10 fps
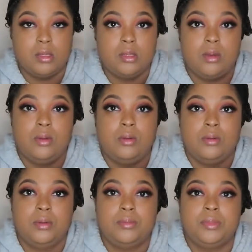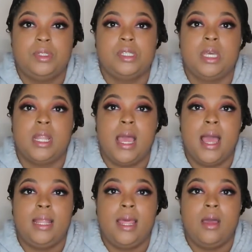So I'm just gonna
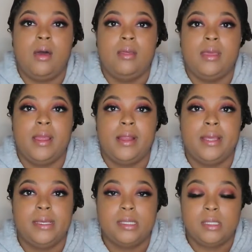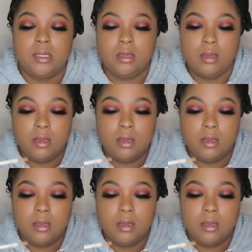highlight all the areas